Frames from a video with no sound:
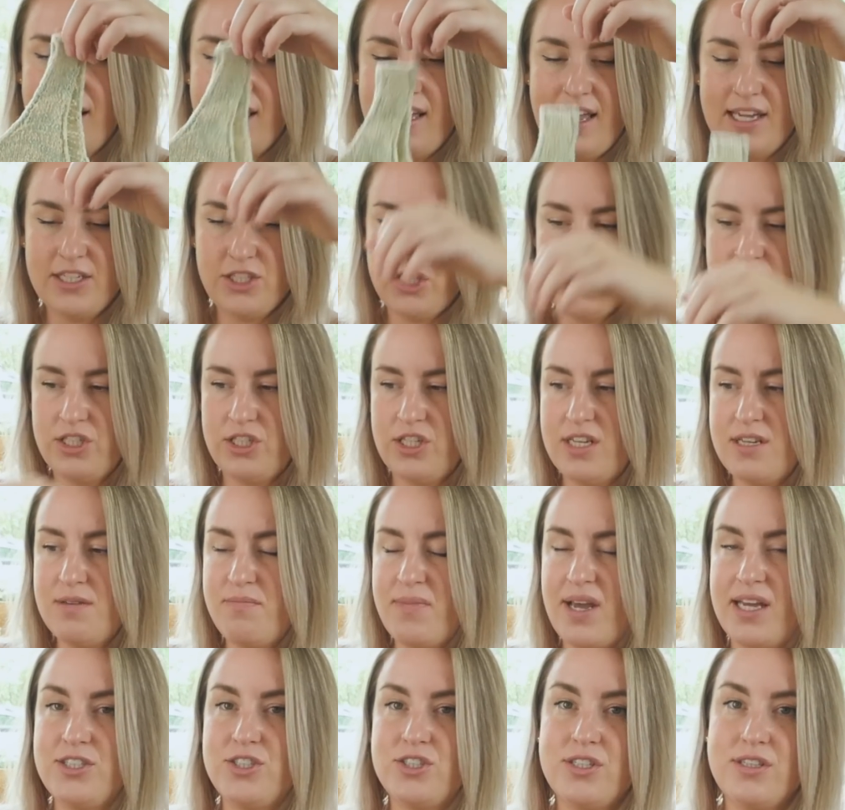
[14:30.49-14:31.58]
and she did
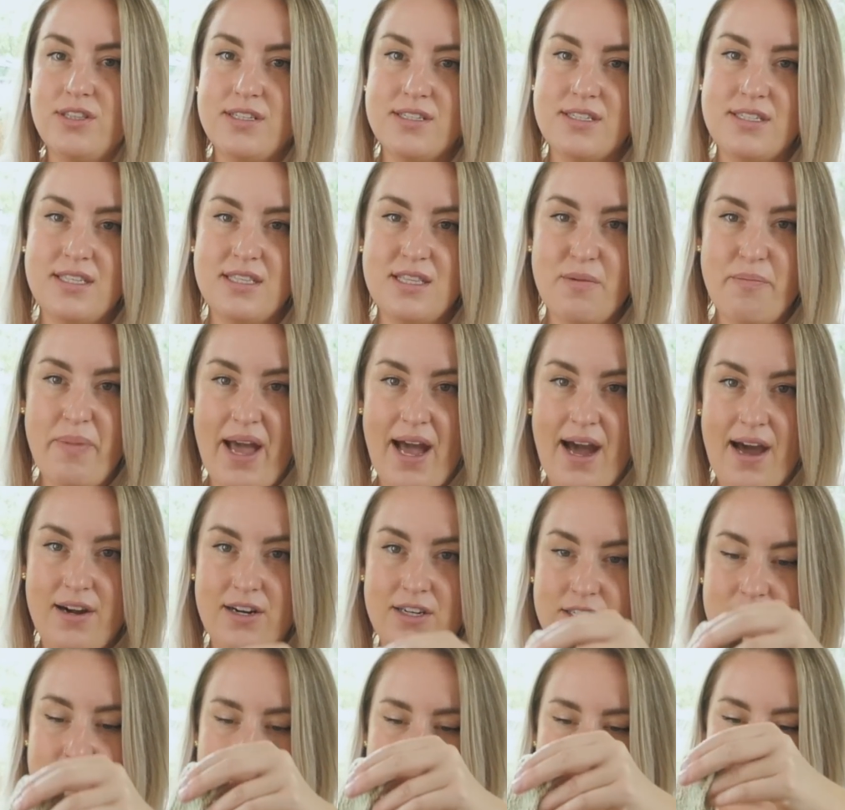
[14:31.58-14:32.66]
mention this in the
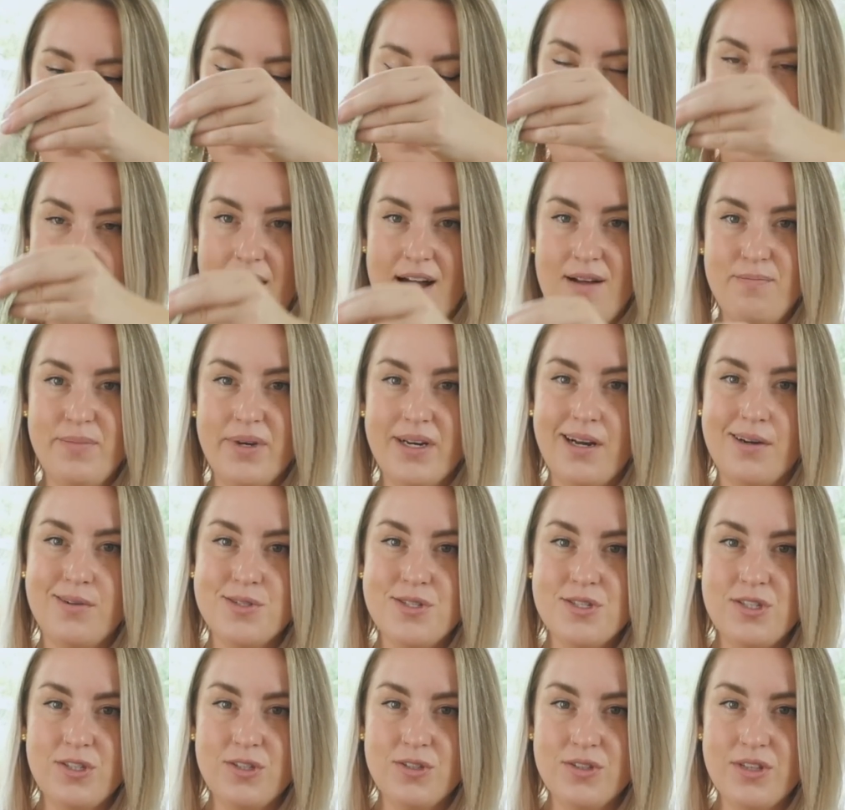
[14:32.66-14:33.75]
pattern to try it on, but I
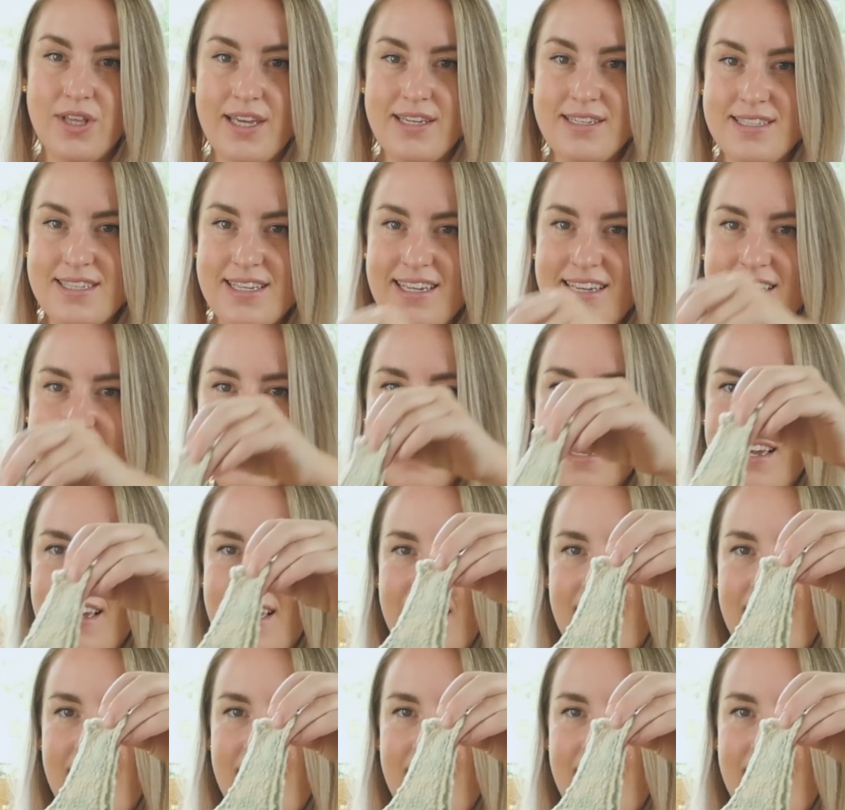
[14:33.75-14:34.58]
was too lazy,